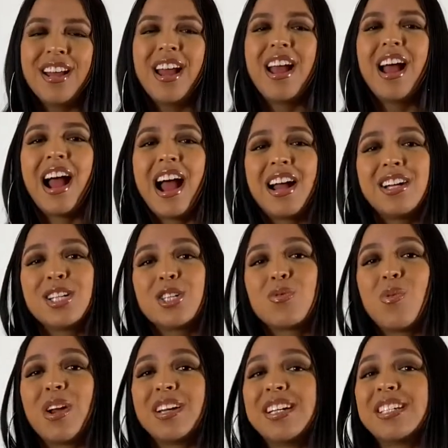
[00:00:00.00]
I just
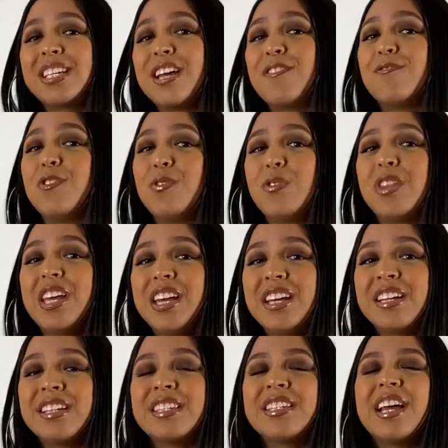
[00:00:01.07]
wanted to say a few
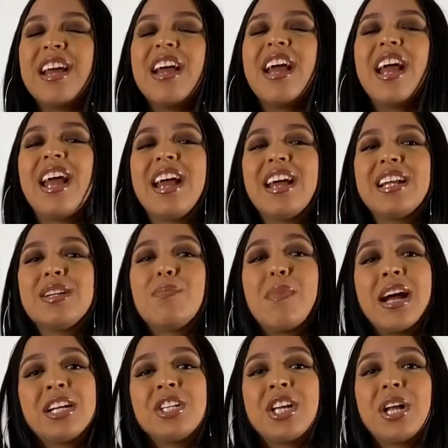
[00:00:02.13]
things, and my
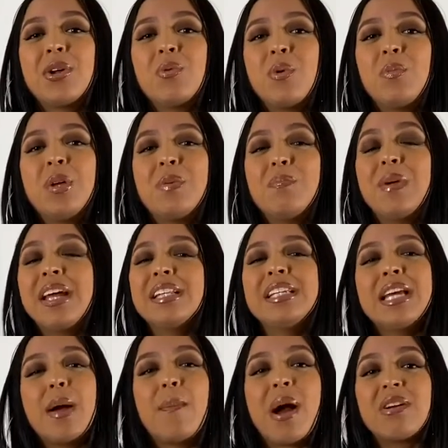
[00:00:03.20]
channel will be mainly
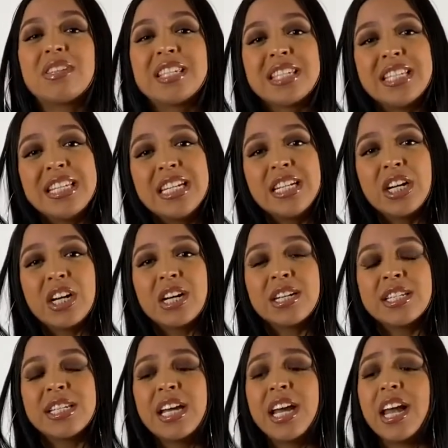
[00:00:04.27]
about
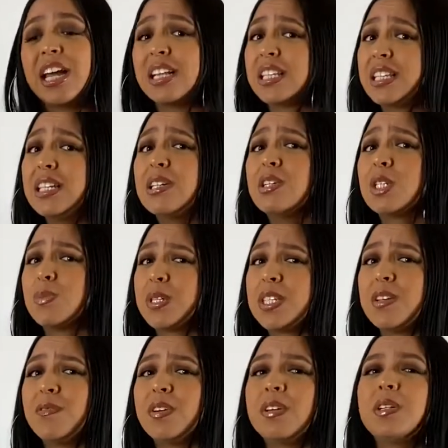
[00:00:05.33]
sneakers, and sneakers
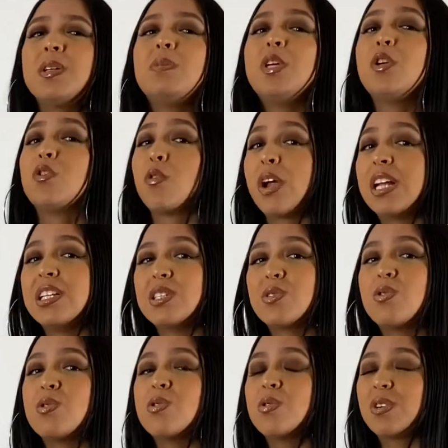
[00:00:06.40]
specifically be grade
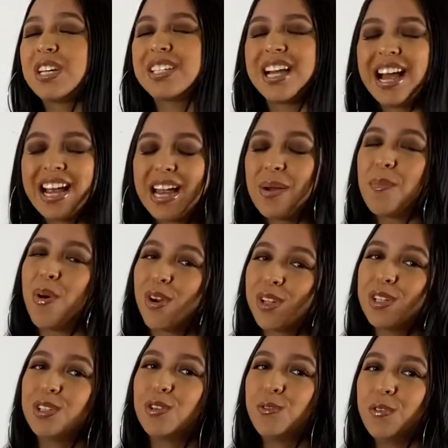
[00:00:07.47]
school because I am part of the
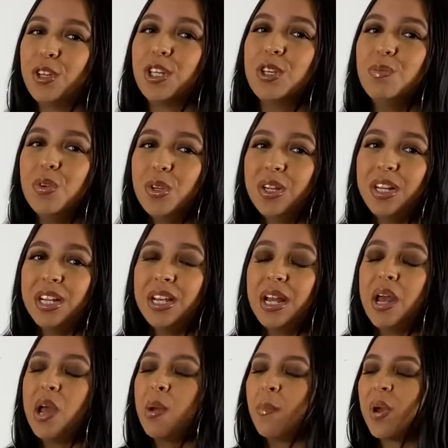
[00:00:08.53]
Little Fit community.
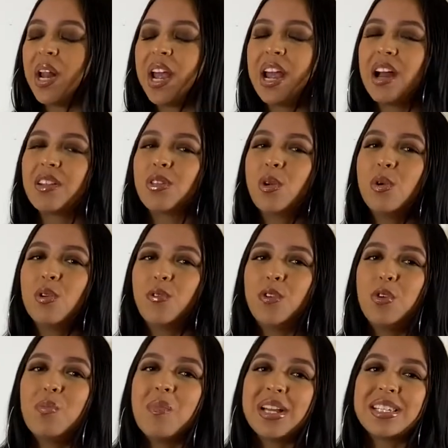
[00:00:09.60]
But hey, I'll throw in a few
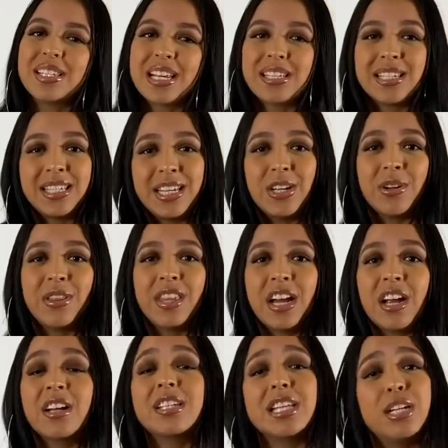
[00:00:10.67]
men's sizes here and there
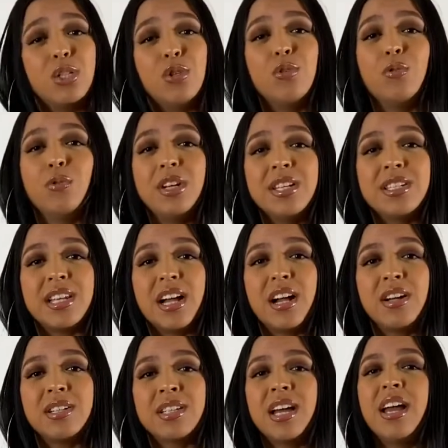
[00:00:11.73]
because I do
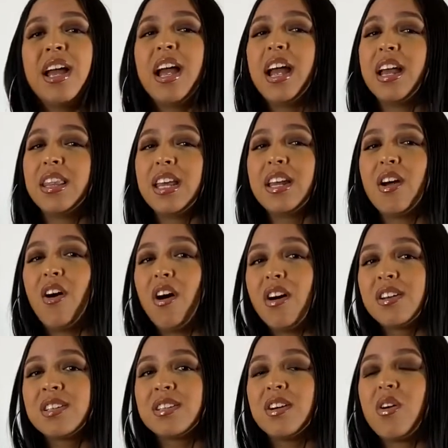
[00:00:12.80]
resells. And then
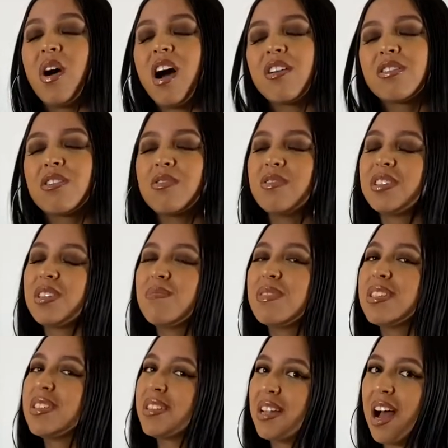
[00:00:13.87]
also I'll throw in some
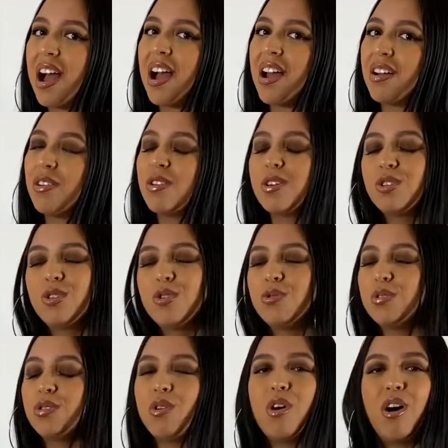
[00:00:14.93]
style, do
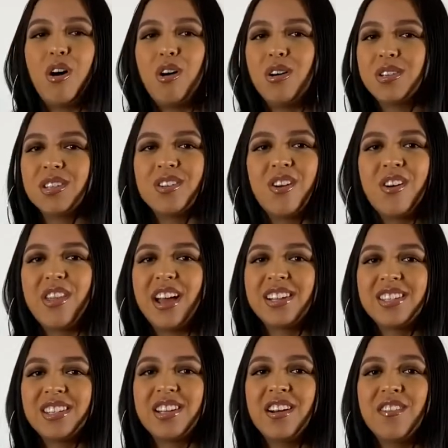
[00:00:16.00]
little hauls and all that
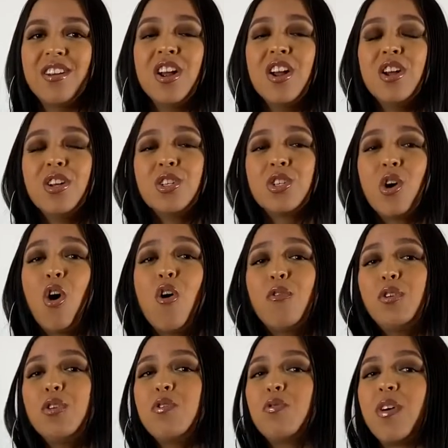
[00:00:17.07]
stuff. So hopefully
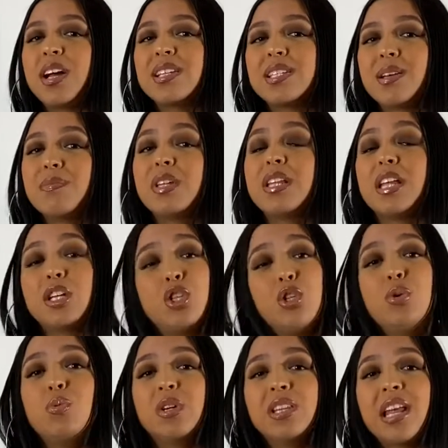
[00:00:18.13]
you find something that you
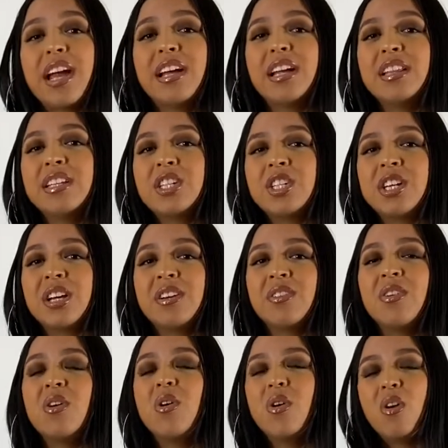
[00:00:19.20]
would like in this
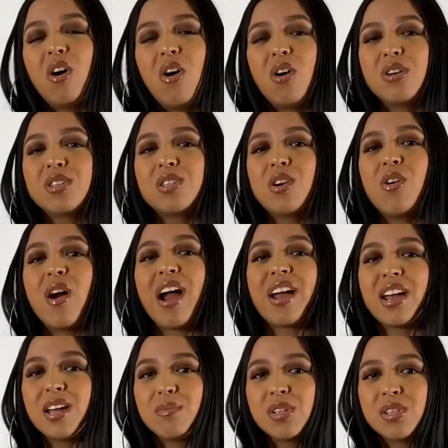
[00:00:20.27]
channel. Also, I
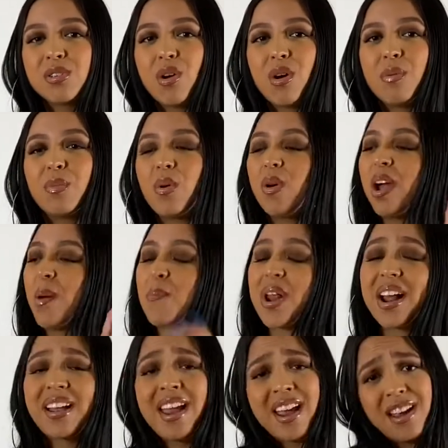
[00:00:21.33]
am a tomboy, but I
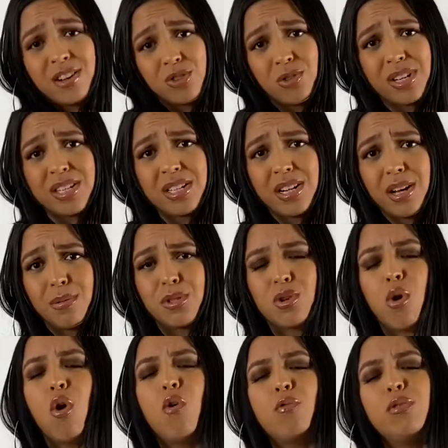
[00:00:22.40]
can dress it up. So
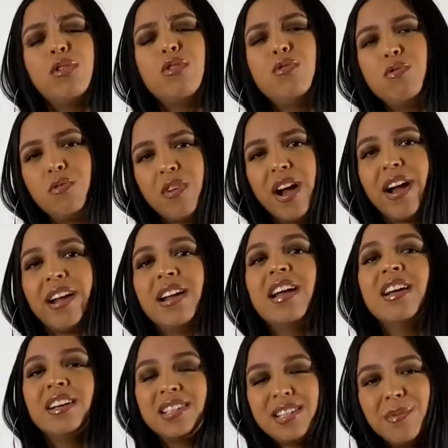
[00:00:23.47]
hopefully you find
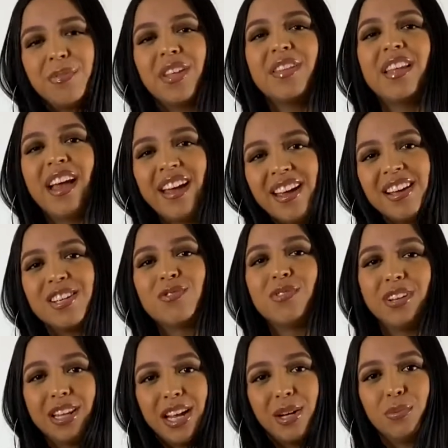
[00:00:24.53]
something that is
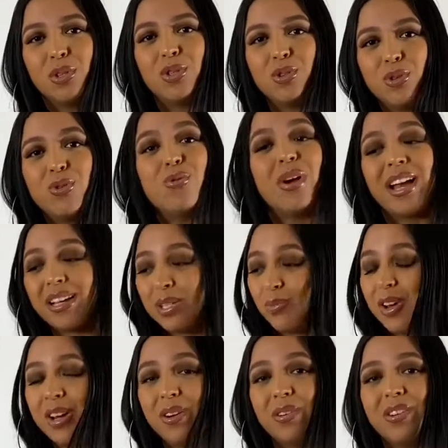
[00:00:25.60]
relatable to you as
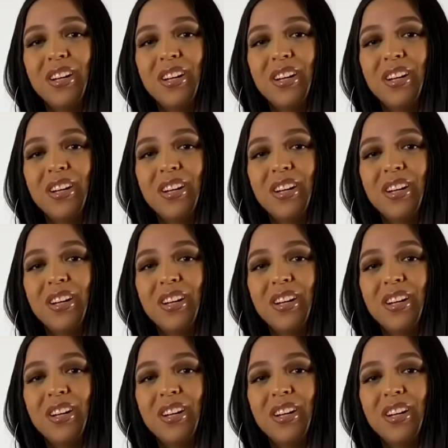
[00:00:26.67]
well.